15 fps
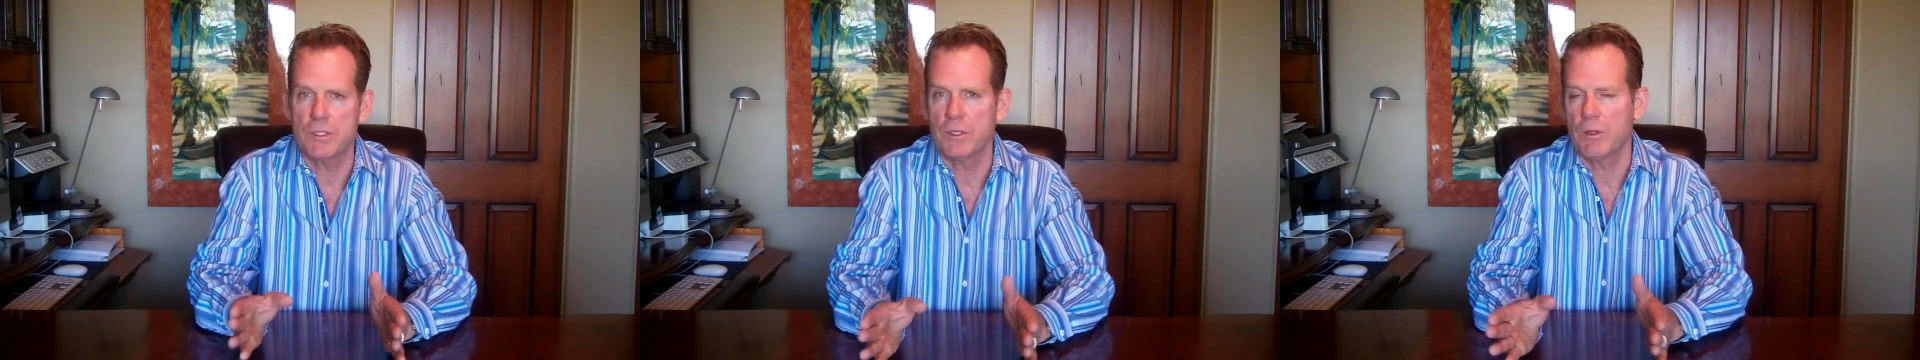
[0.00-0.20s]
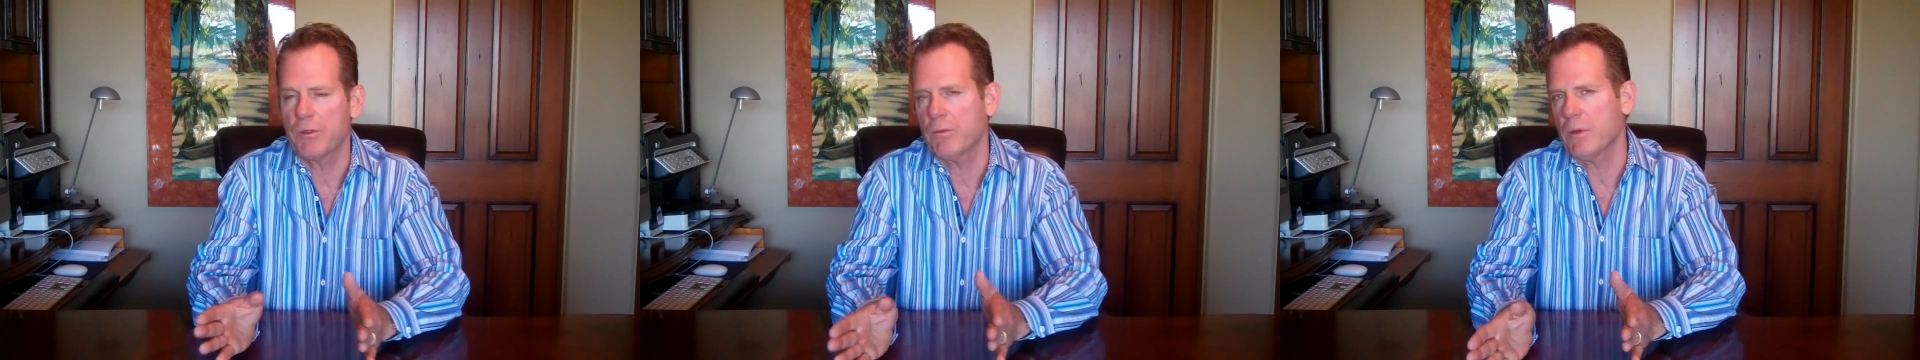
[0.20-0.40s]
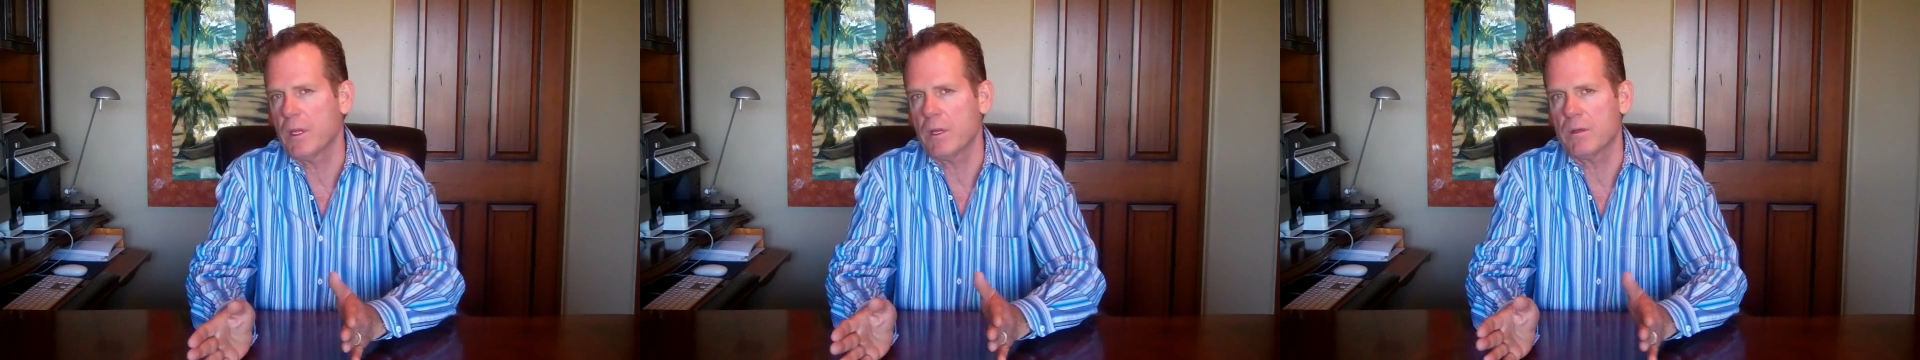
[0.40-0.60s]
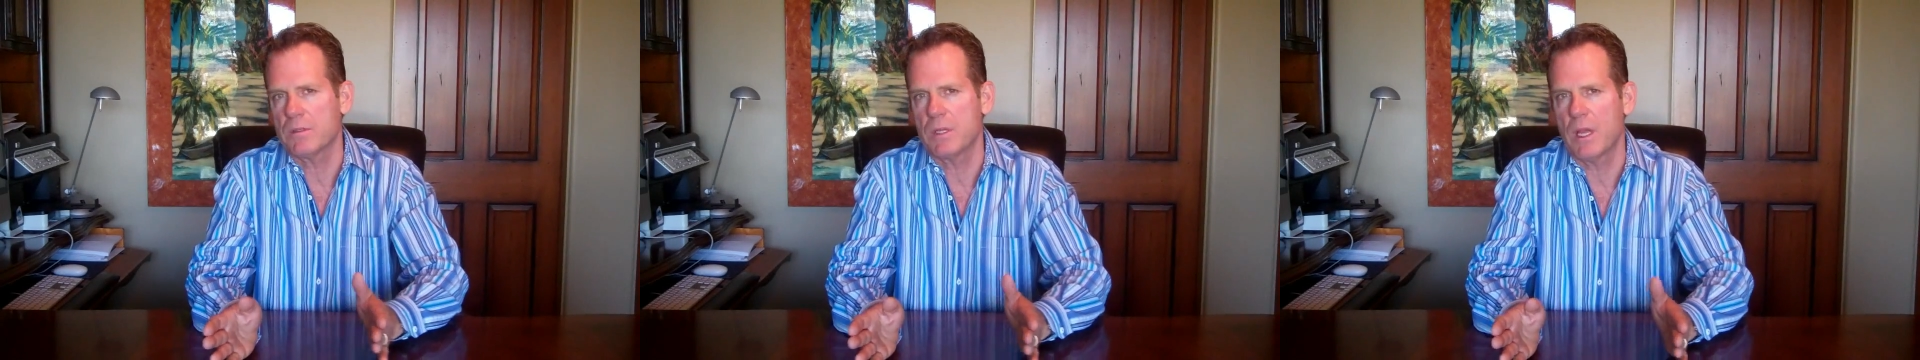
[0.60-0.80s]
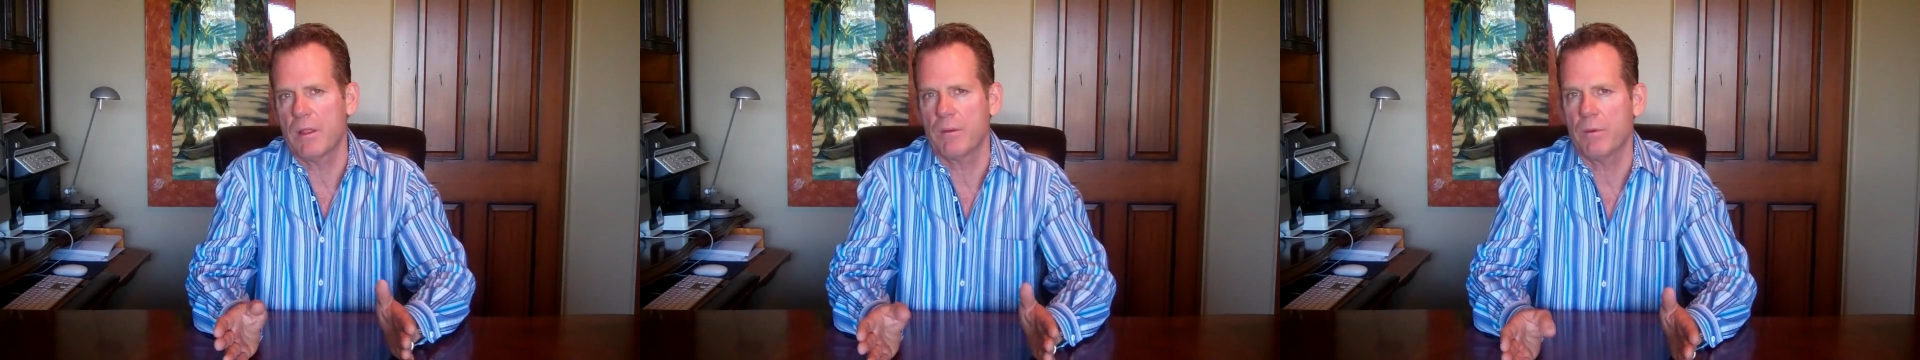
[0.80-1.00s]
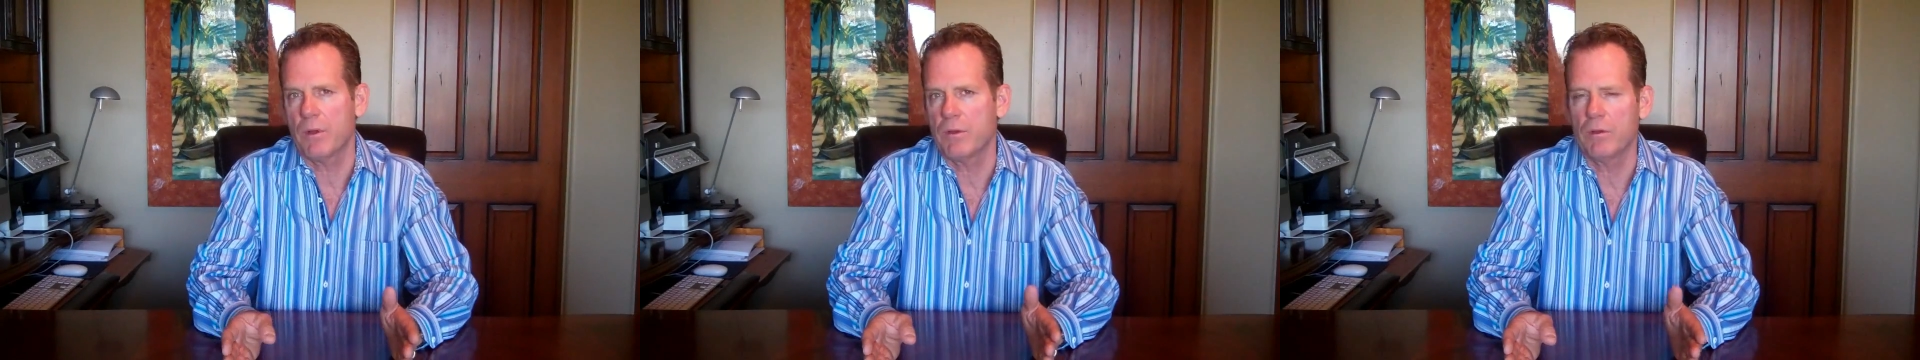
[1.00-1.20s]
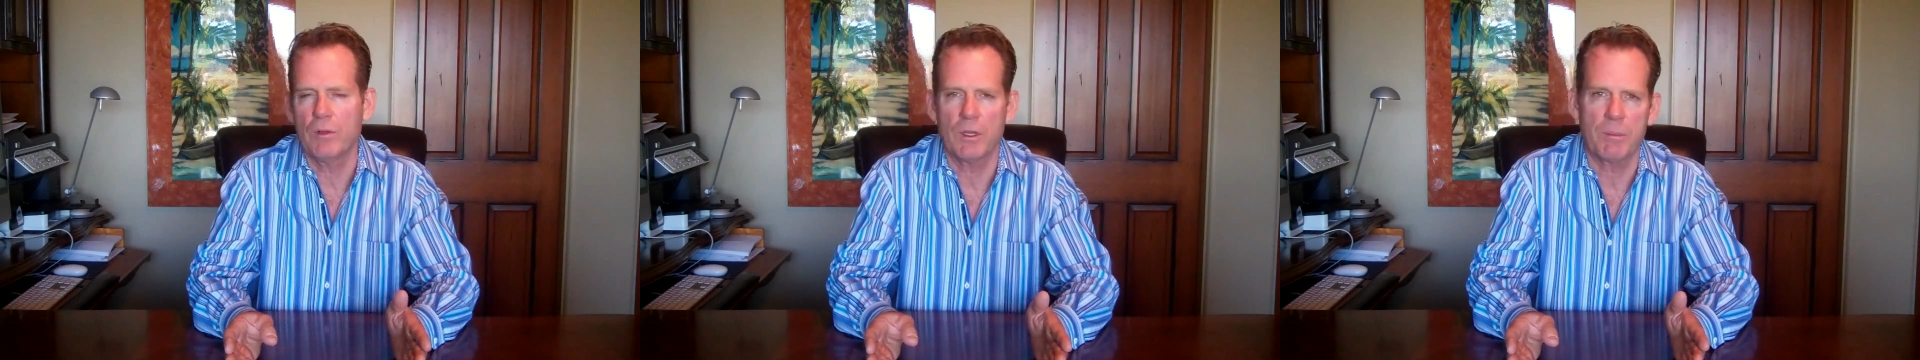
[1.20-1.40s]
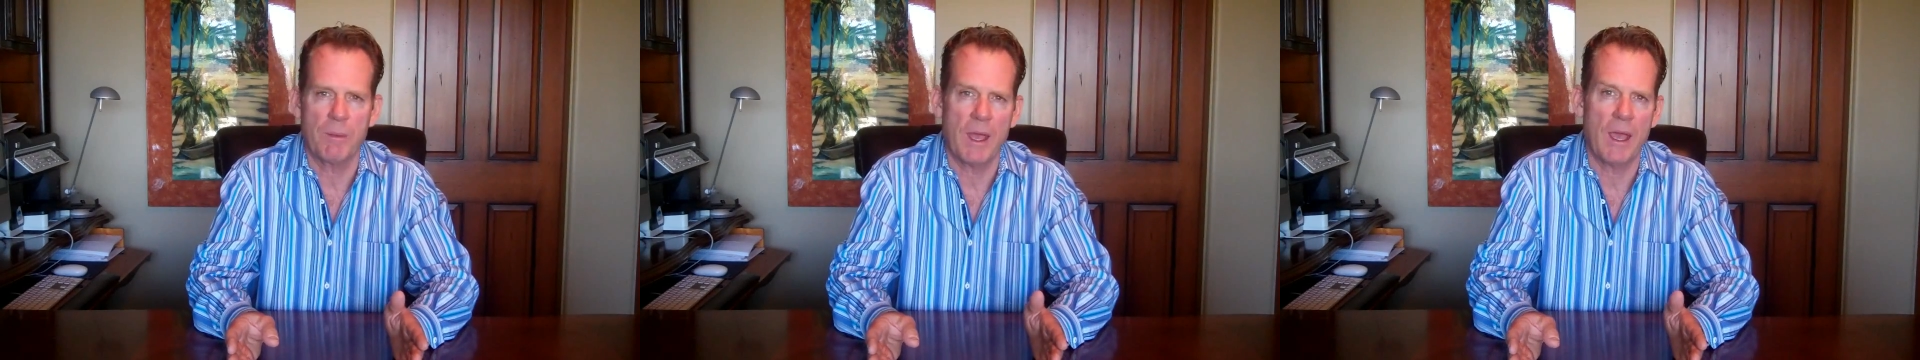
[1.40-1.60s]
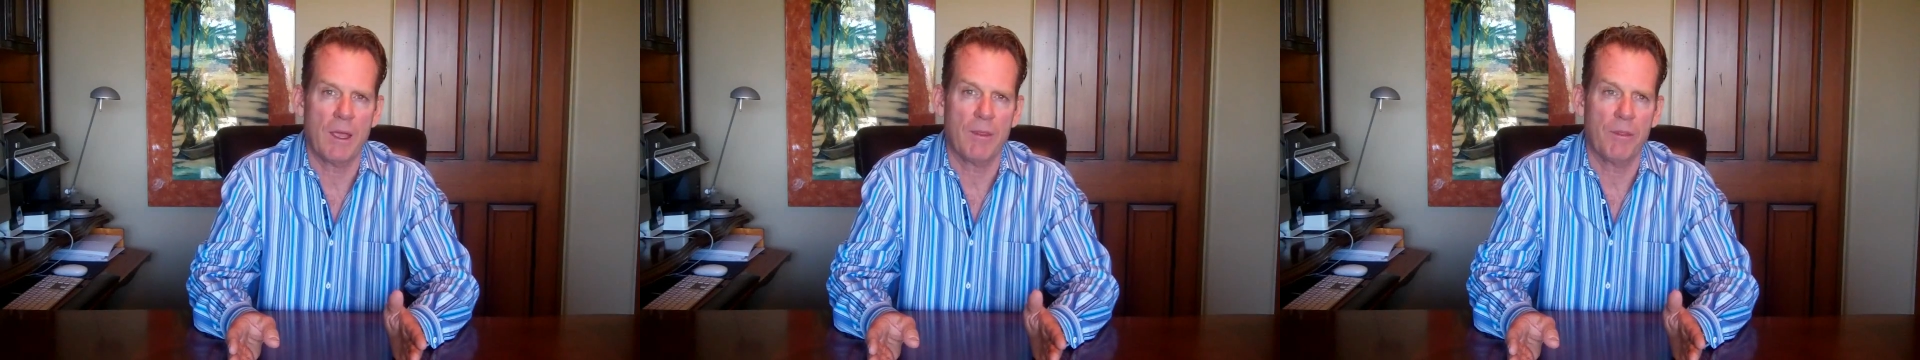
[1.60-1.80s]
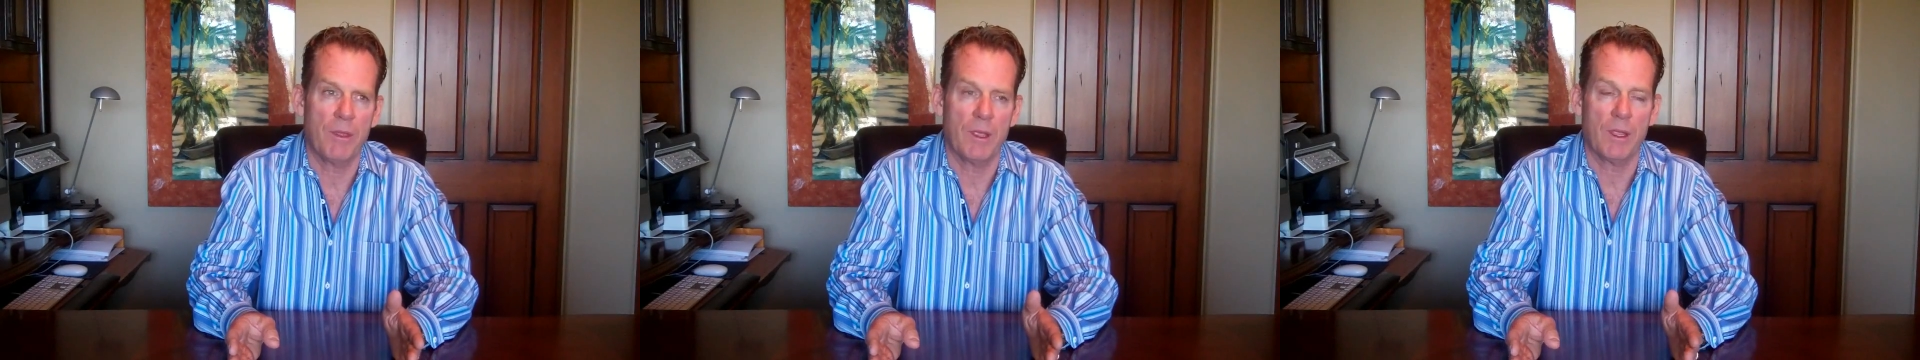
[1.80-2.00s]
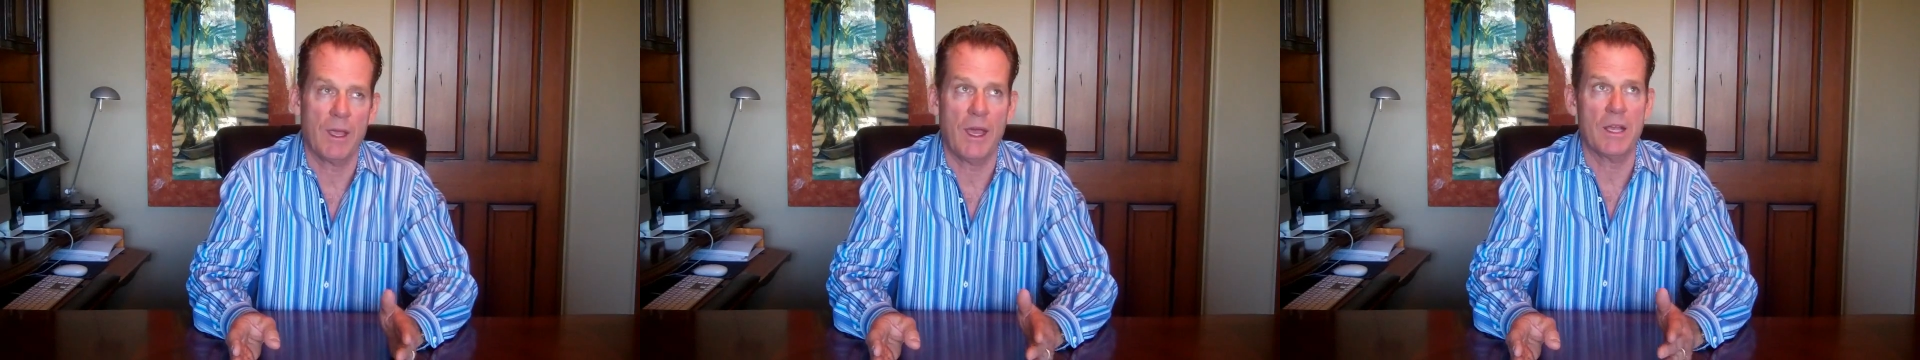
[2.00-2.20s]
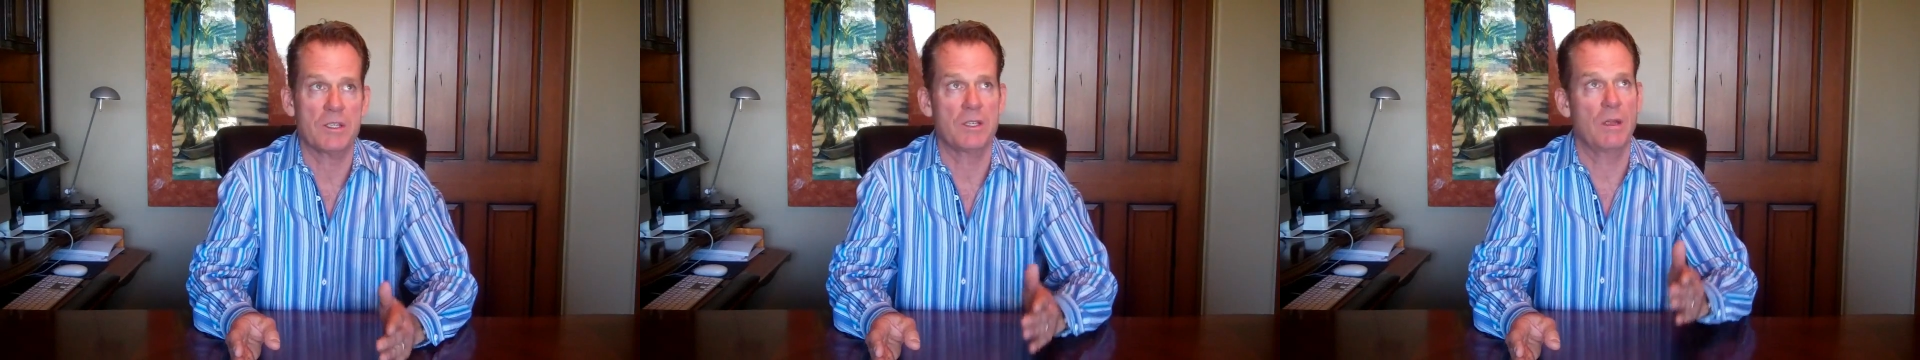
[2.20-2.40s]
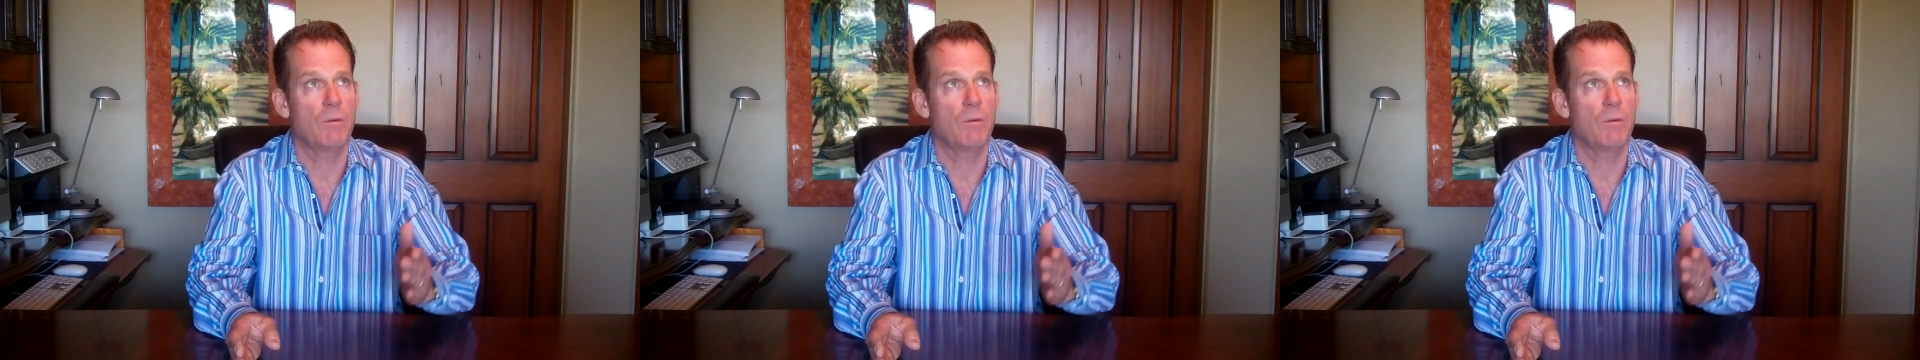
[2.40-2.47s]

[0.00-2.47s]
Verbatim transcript: two, three years down the road you look back and think, gosh,